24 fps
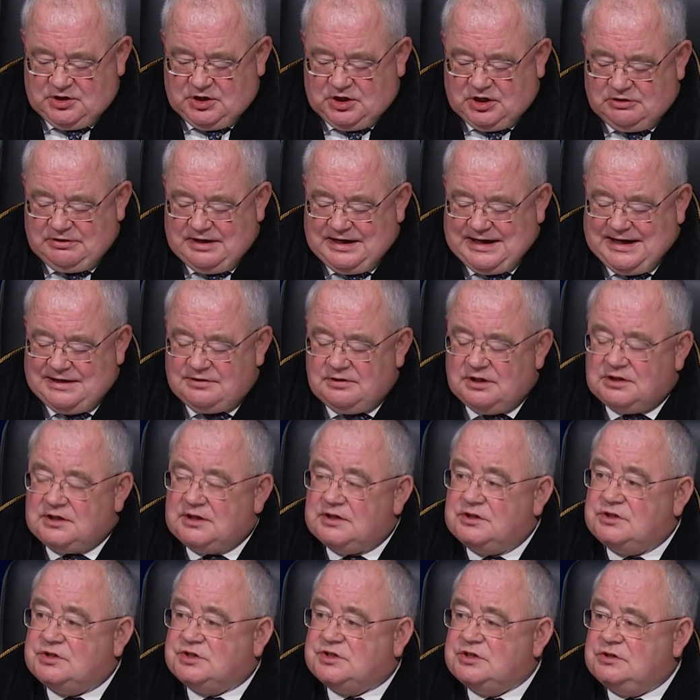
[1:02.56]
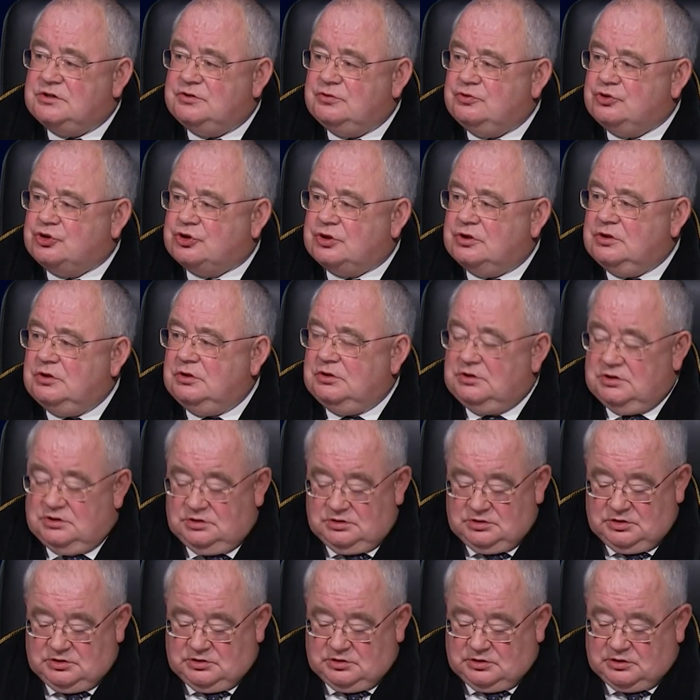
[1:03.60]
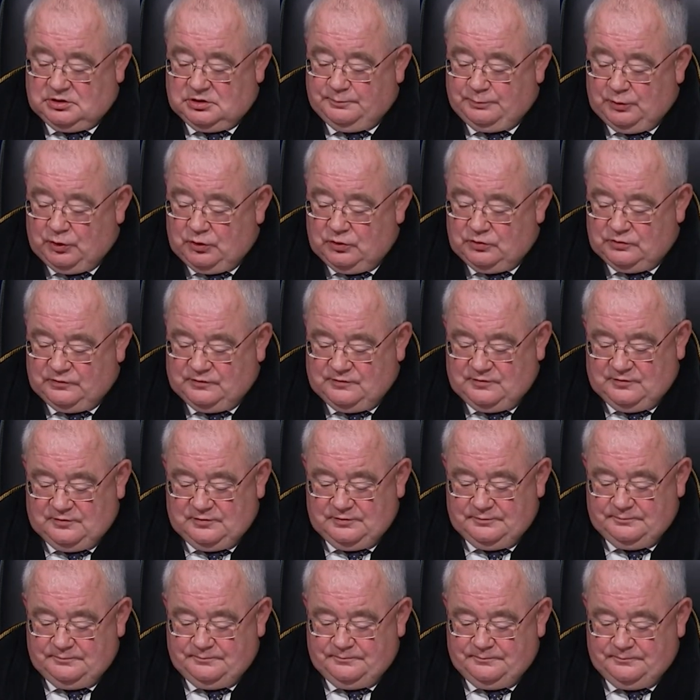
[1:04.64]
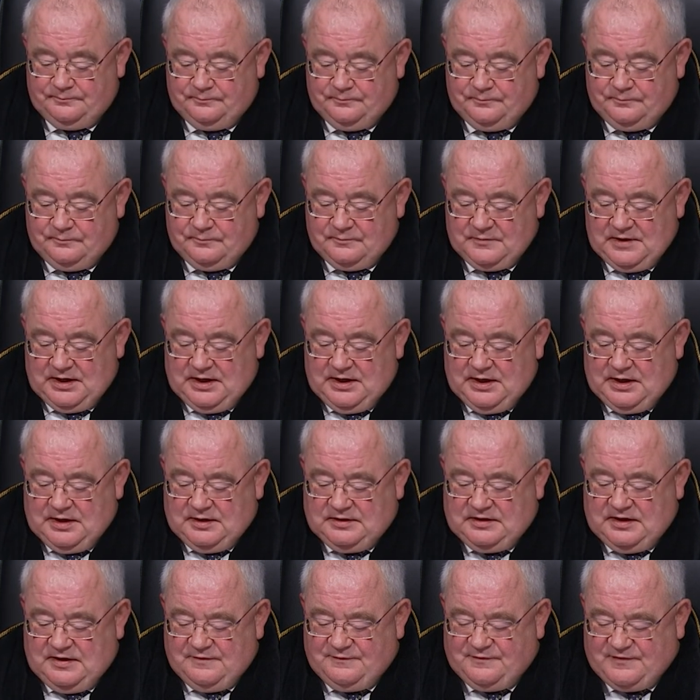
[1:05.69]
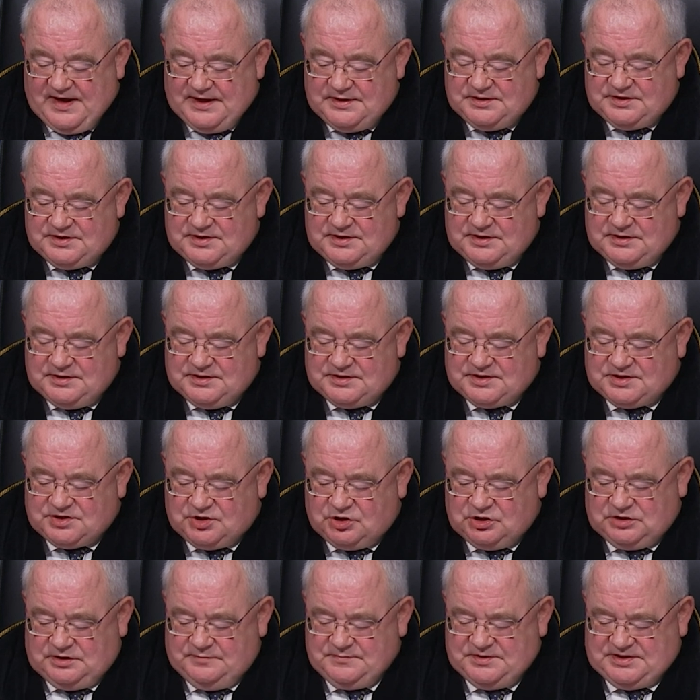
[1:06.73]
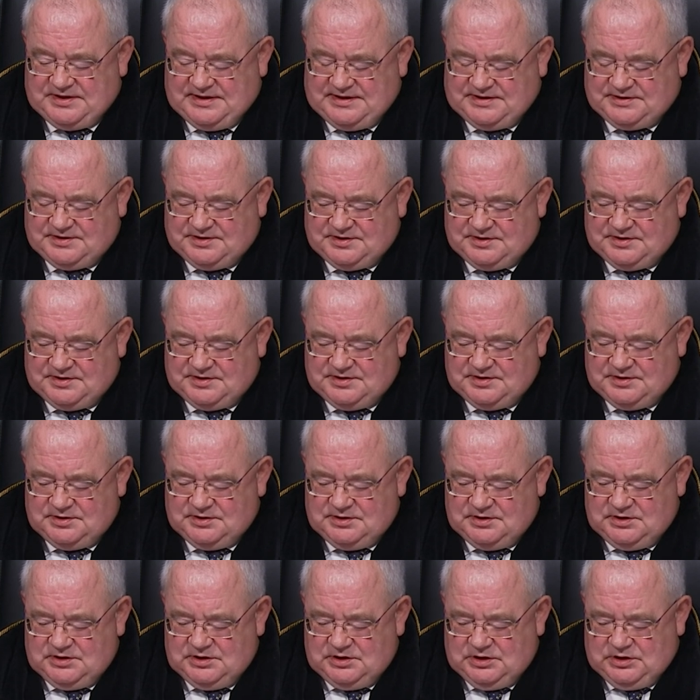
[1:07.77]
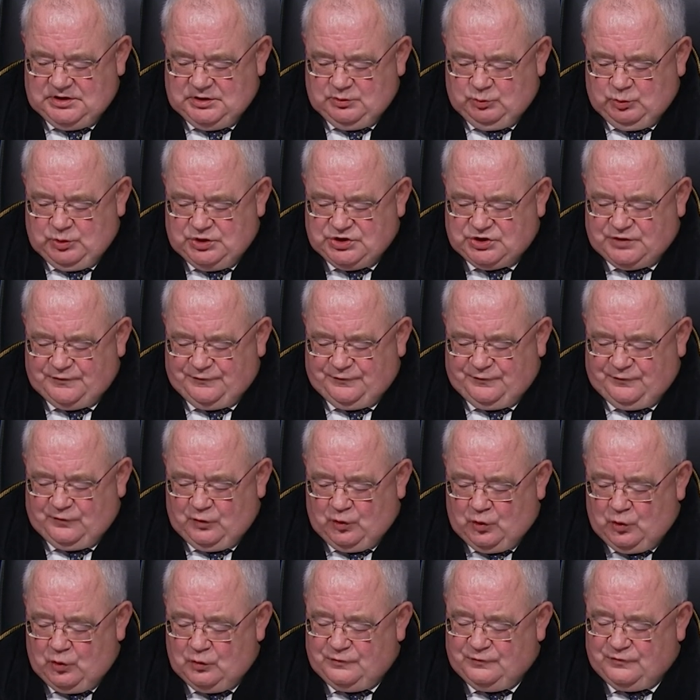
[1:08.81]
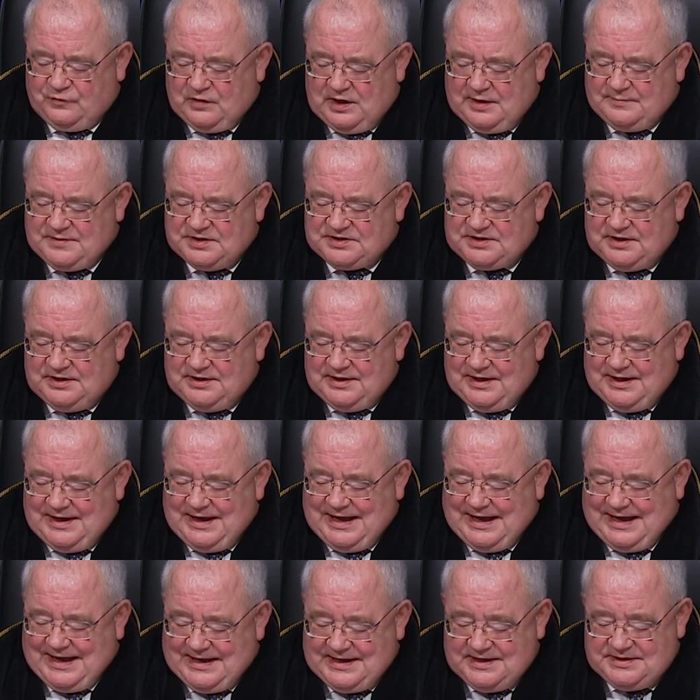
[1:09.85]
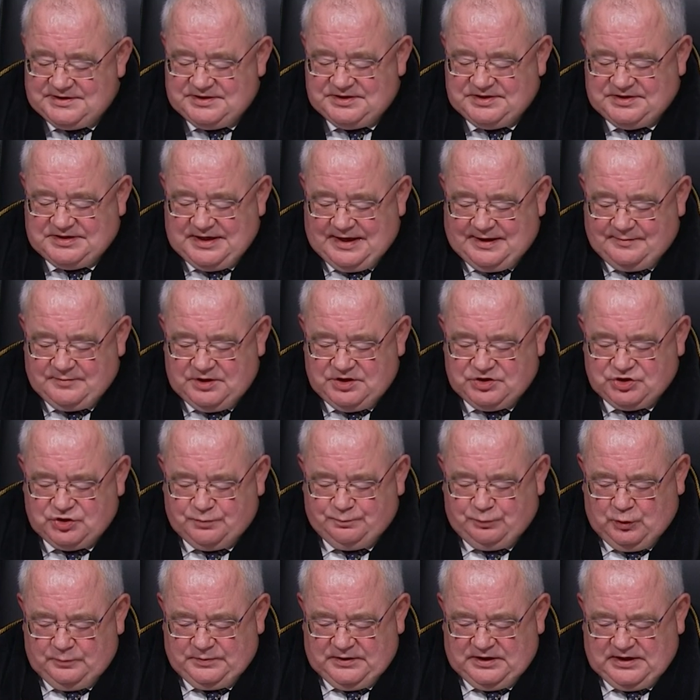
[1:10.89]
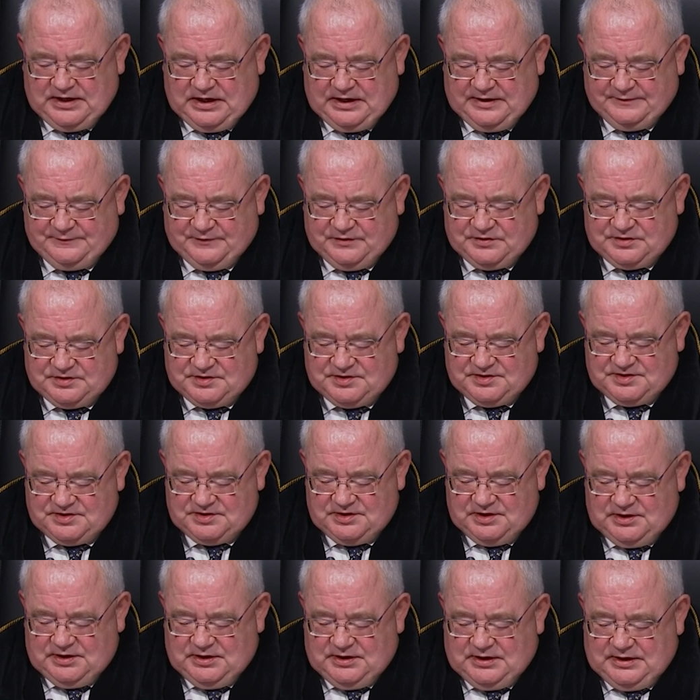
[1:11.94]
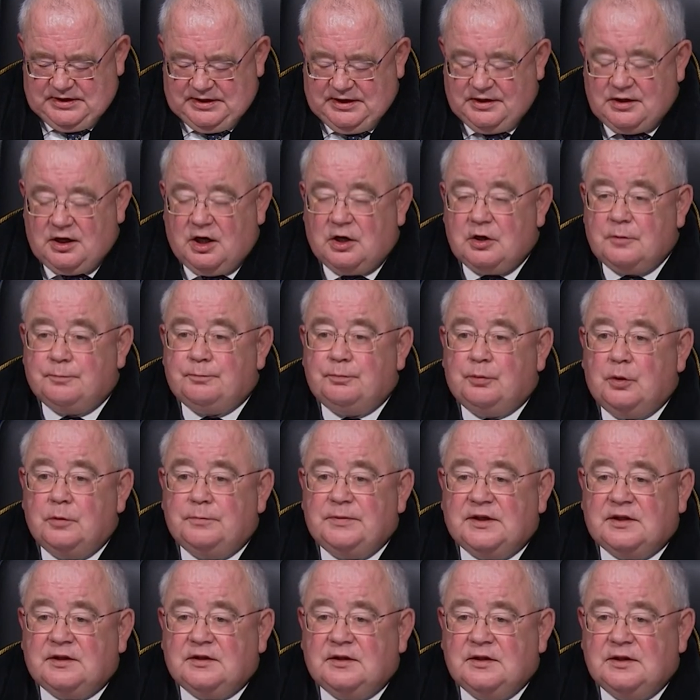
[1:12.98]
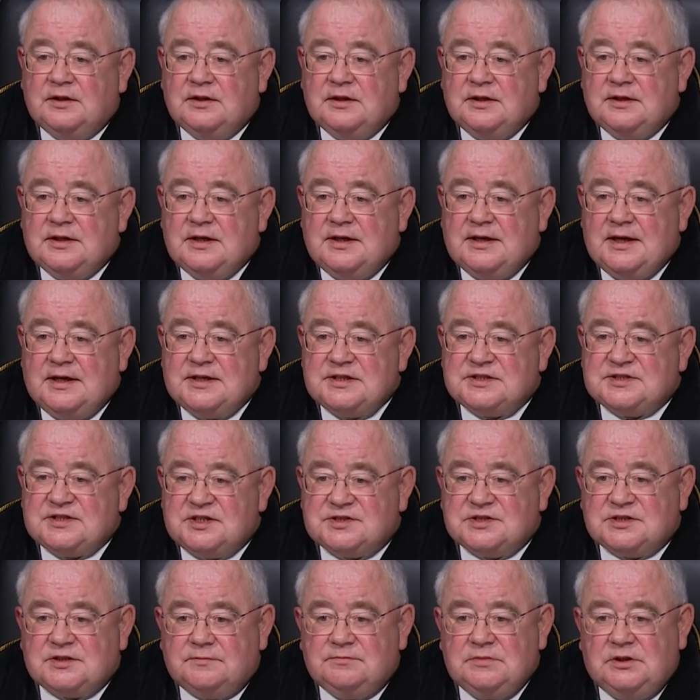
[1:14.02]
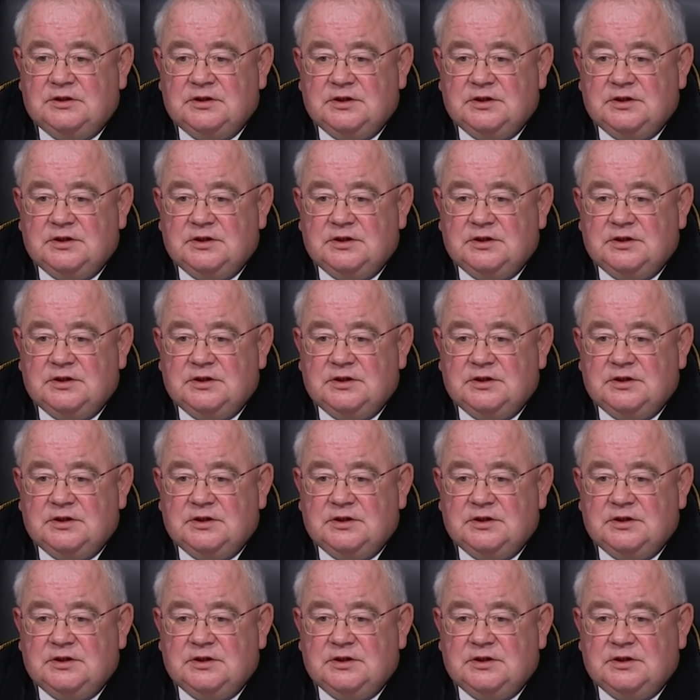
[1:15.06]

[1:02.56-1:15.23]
or arrogant delusion, or both. The event and the circumstances which flowed from it has damaged public confidence in our public system,